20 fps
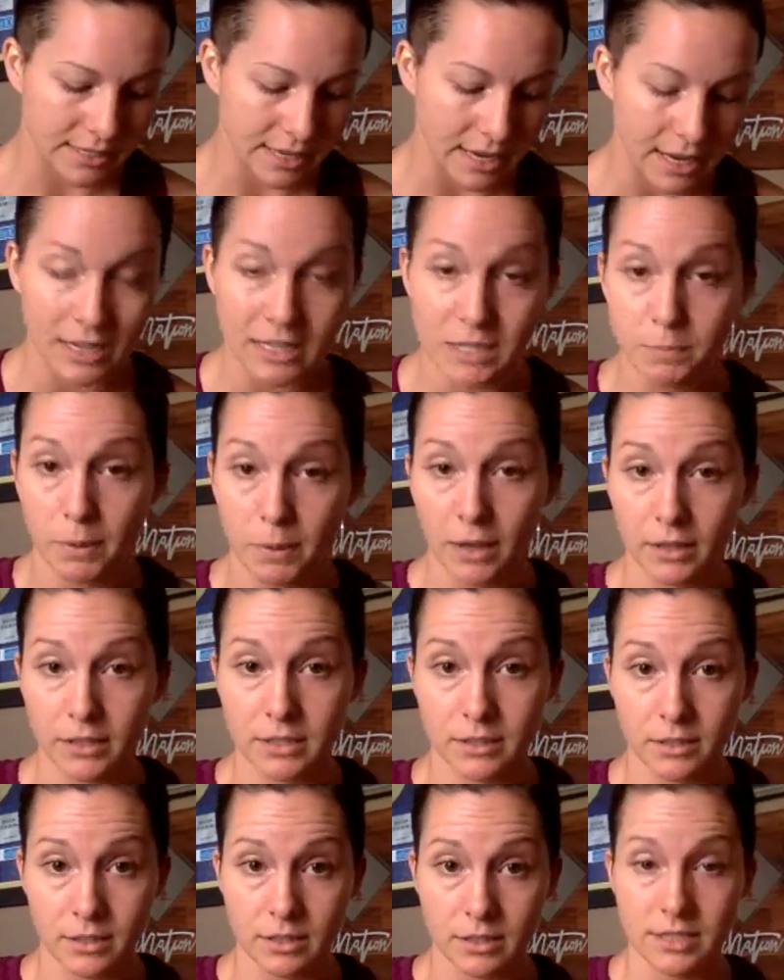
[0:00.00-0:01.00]

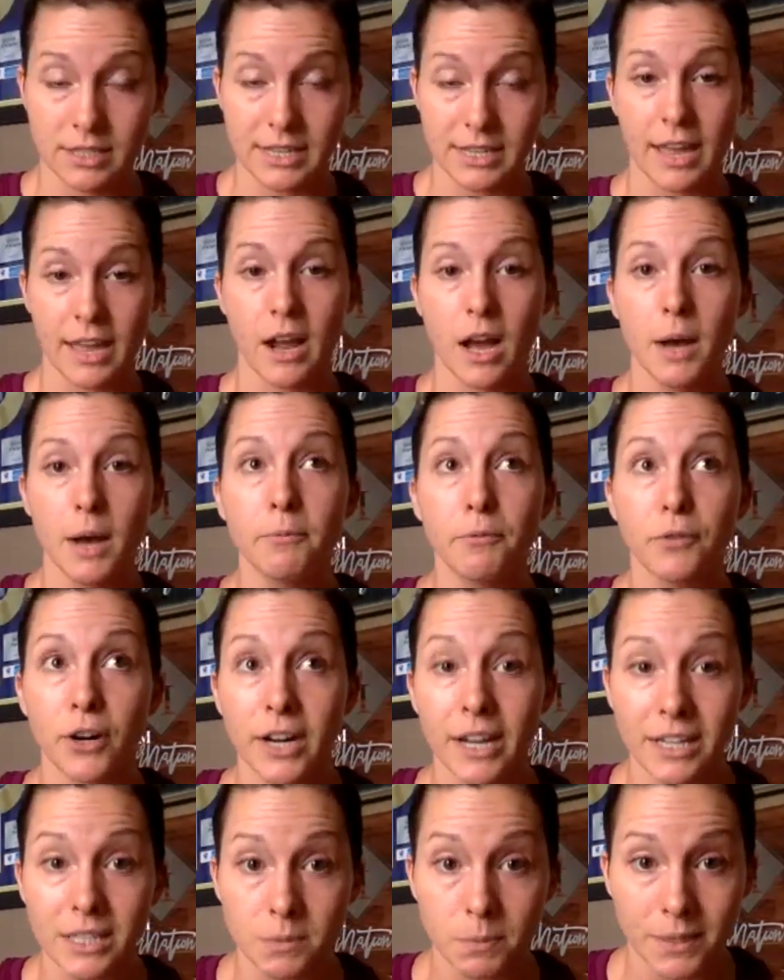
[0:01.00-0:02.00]
set
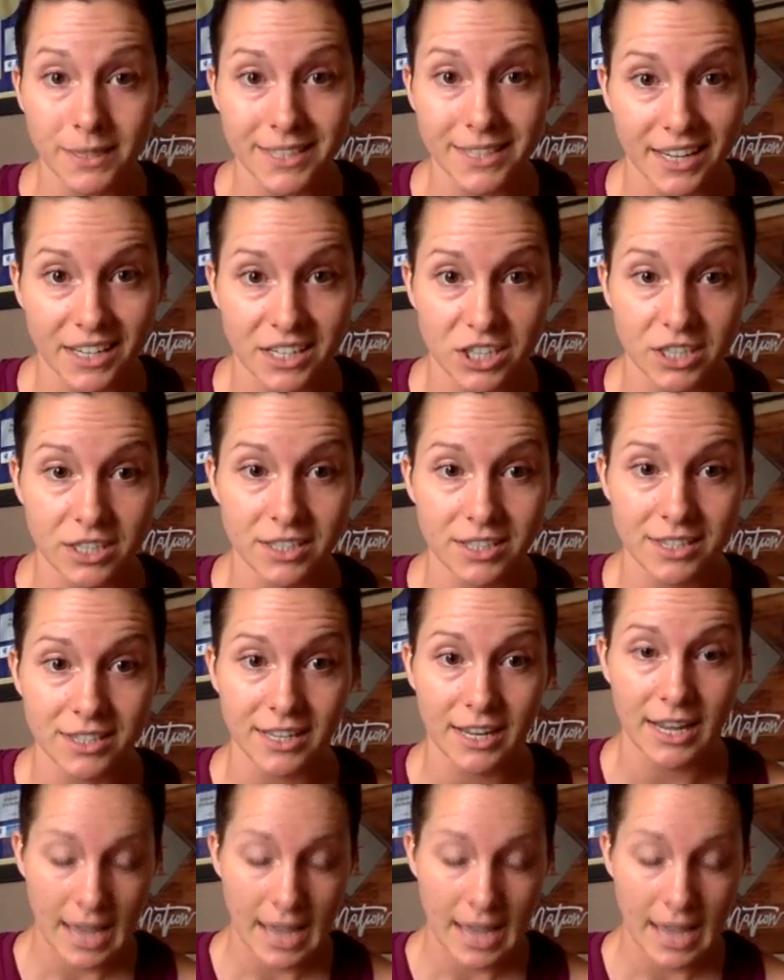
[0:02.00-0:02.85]
upfront expectations